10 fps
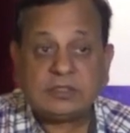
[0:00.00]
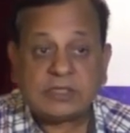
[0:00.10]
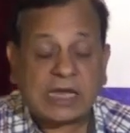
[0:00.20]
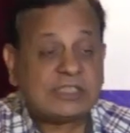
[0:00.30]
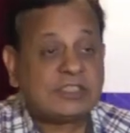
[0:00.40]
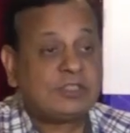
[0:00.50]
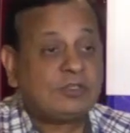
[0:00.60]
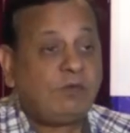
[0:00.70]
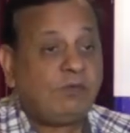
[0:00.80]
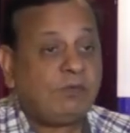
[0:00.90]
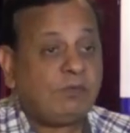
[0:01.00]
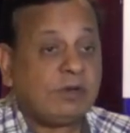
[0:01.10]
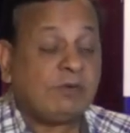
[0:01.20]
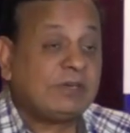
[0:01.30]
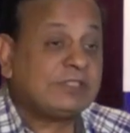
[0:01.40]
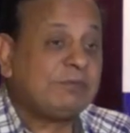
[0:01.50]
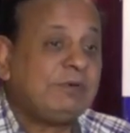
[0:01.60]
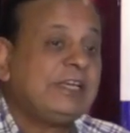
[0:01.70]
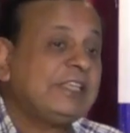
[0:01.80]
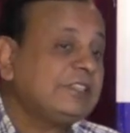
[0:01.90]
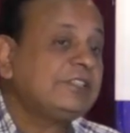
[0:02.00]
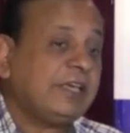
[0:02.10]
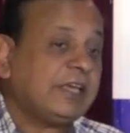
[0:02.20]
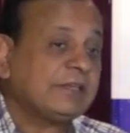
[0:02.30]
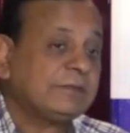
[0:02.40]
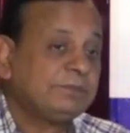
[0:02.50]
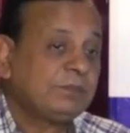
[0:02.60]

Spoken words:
chances of reversibility is there.